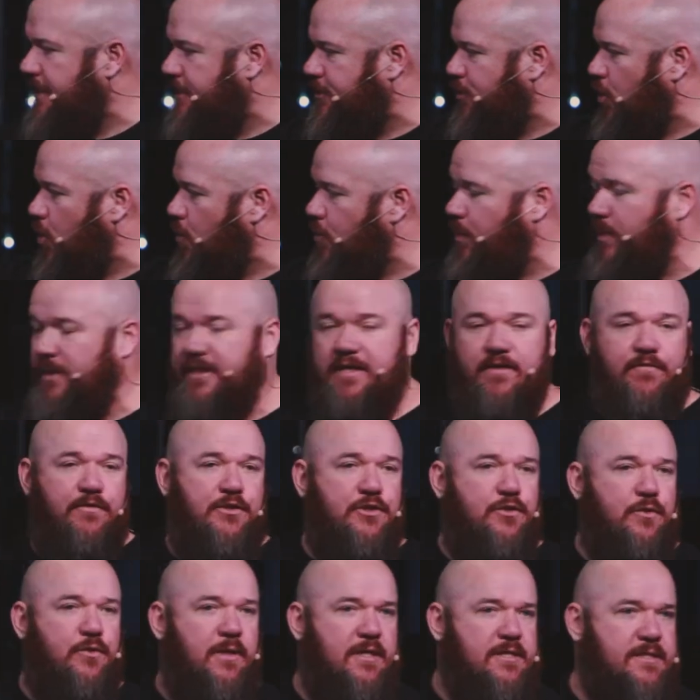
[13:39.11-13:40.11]
an example
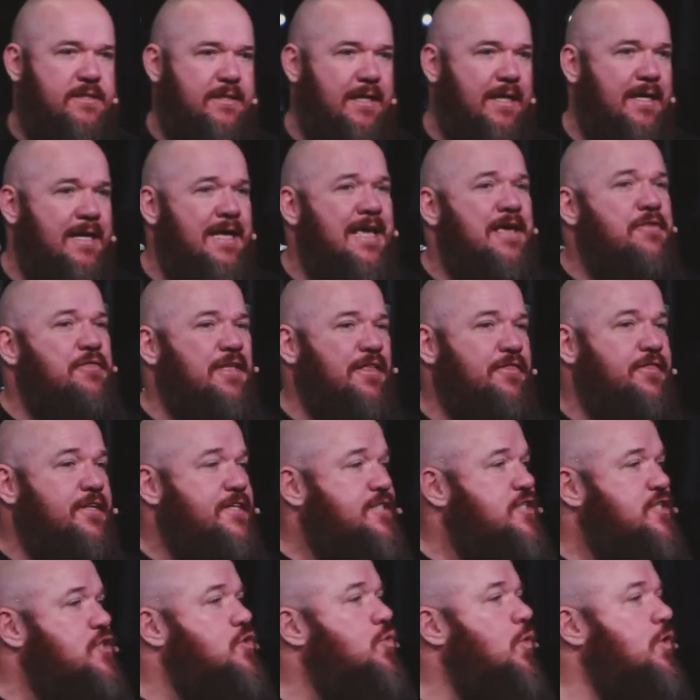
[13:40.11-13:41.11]
given to us here
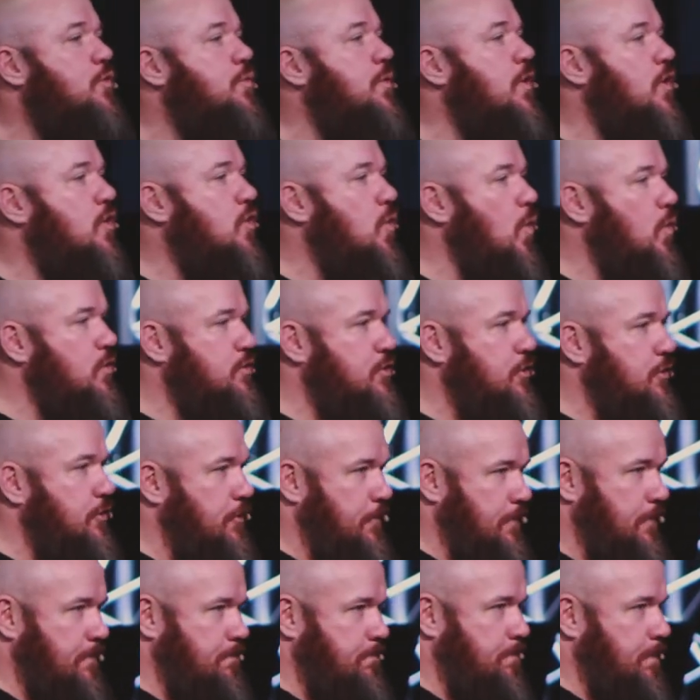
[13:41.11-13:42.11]
that this is what we are called
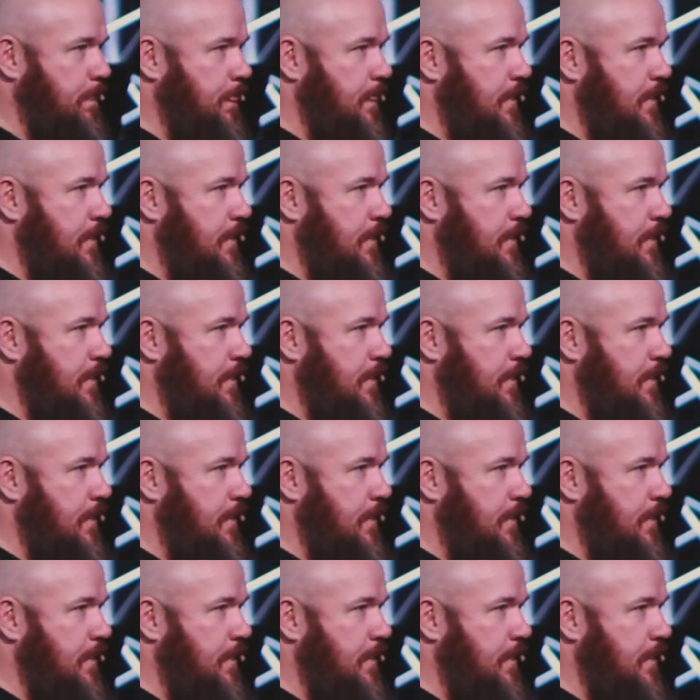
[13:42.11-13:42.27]
to do.